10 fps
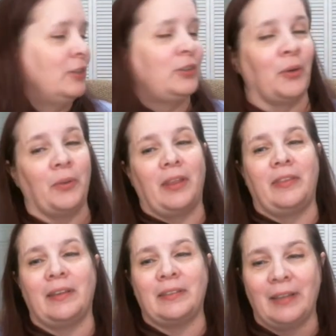so
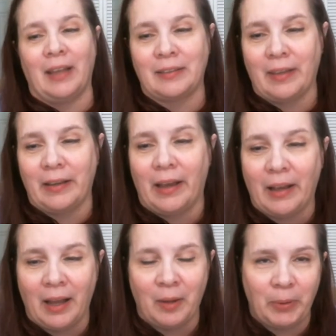this next thing I
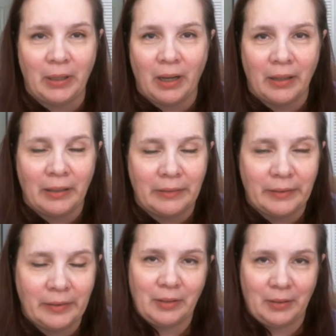got
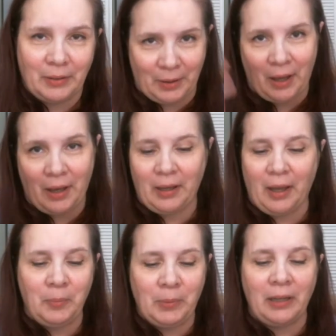because I,
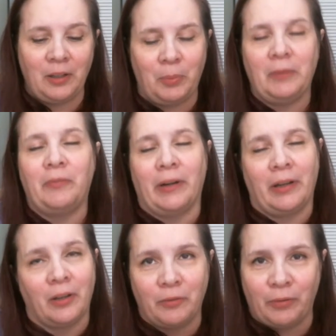I'm getting to be
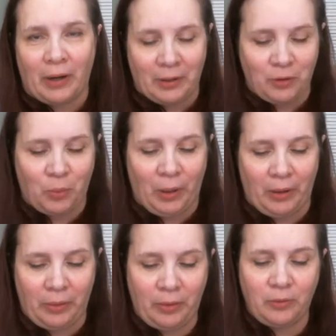very good friends
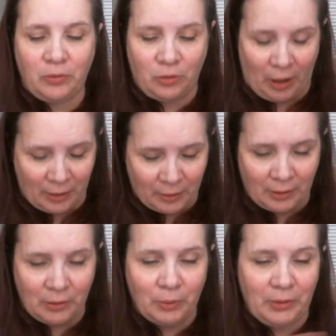with
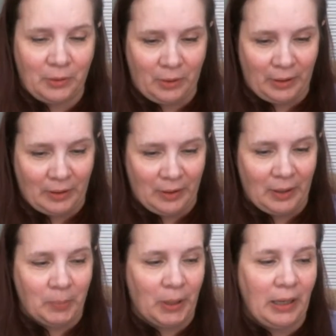Jocelyn, who is the crazy
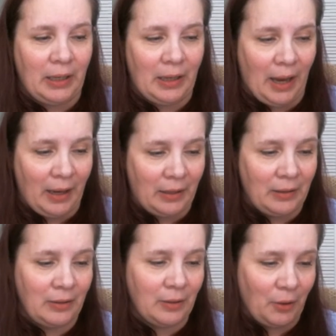lamp lady, and